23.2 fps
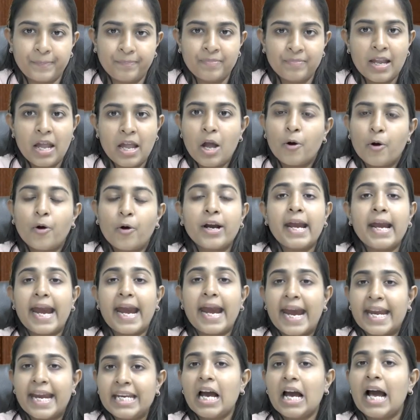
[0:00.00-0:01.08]
Okay,
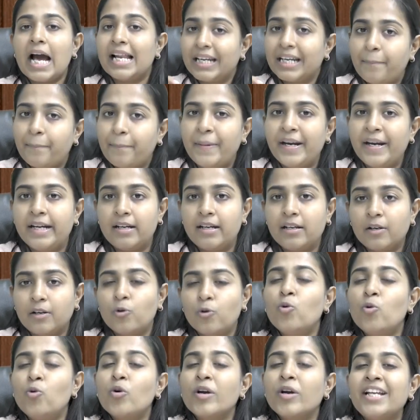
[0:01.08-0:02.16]
I'll repeat, who
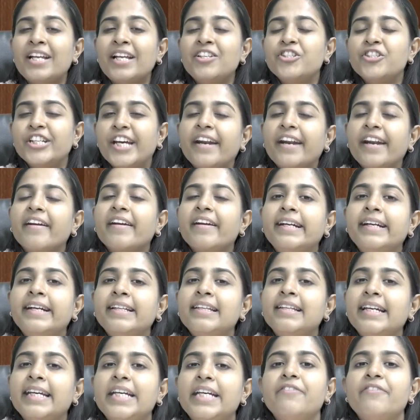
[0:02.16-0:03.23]
can generate the
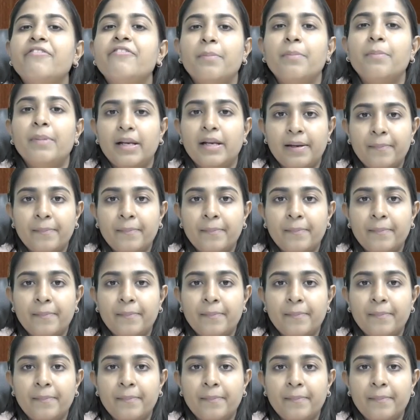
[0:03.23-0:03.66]
e-way bill?